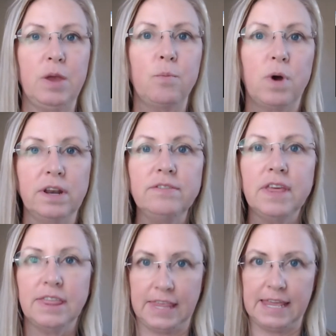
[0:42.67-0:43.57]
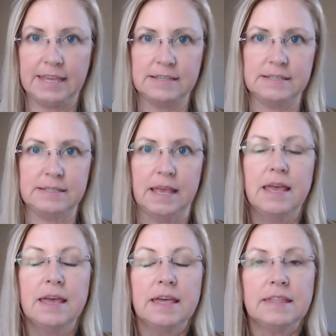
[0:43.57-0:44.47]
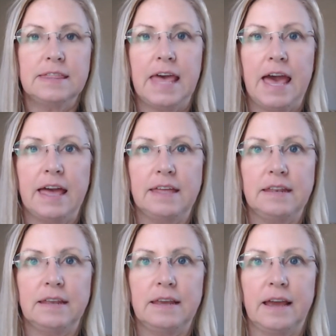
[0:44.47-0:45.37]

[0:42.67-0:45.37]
And one of the things that